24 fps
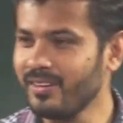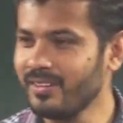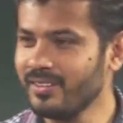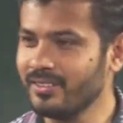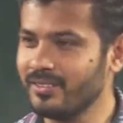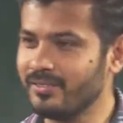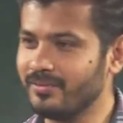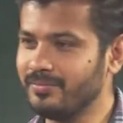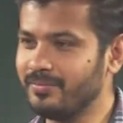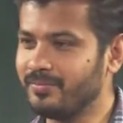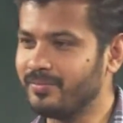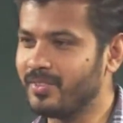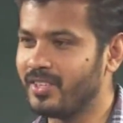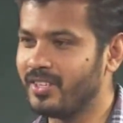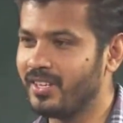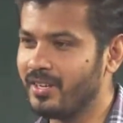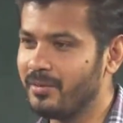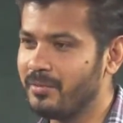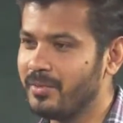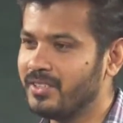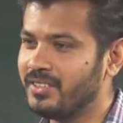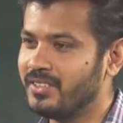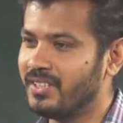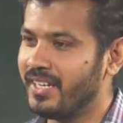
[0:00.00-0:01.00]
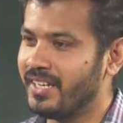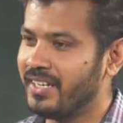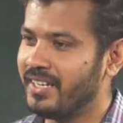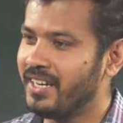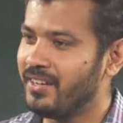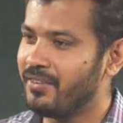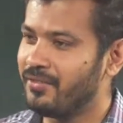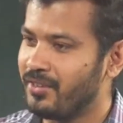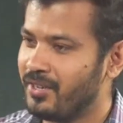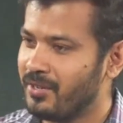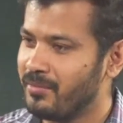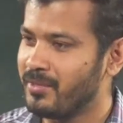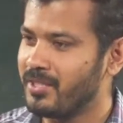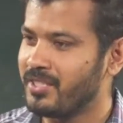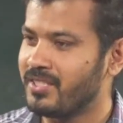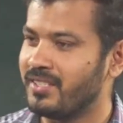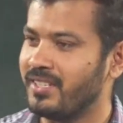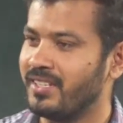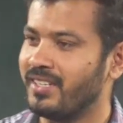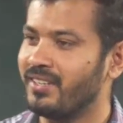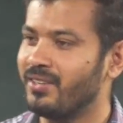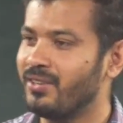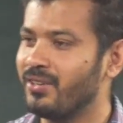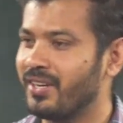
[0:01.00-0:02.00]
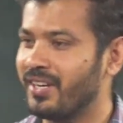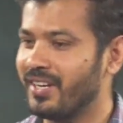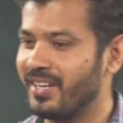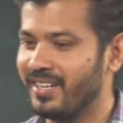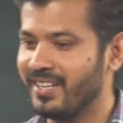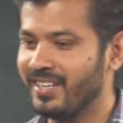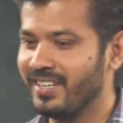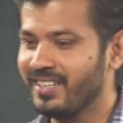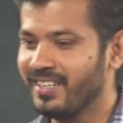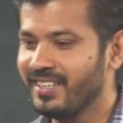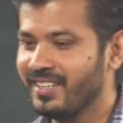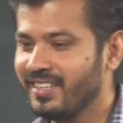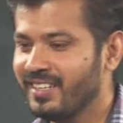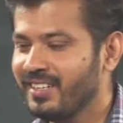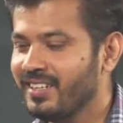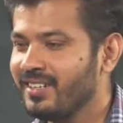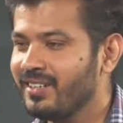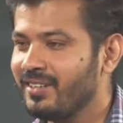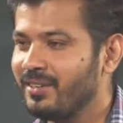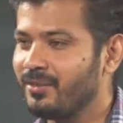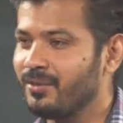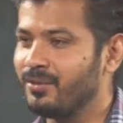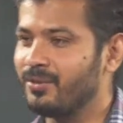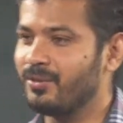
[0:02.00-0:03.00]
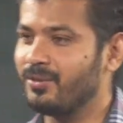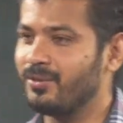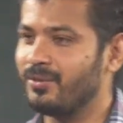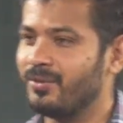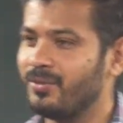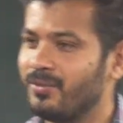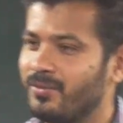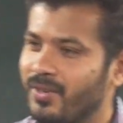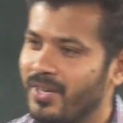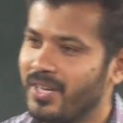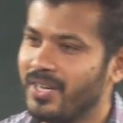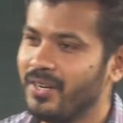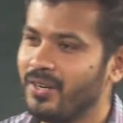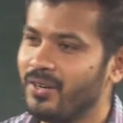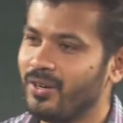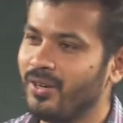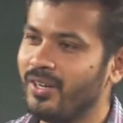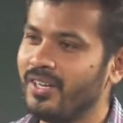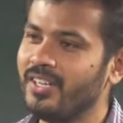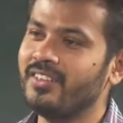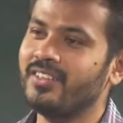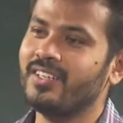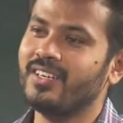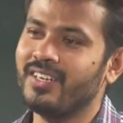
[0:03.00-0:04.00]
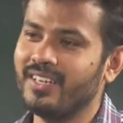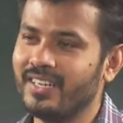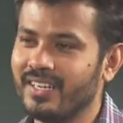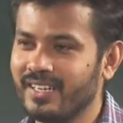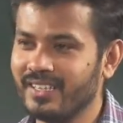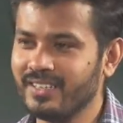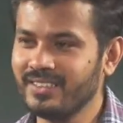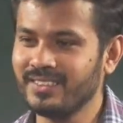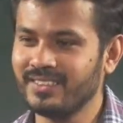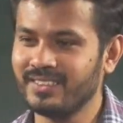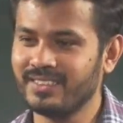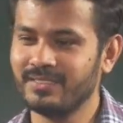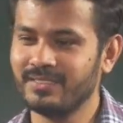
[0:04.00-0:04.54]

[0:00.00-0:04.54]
namaste, active, namaste. Okay. To one and all in the class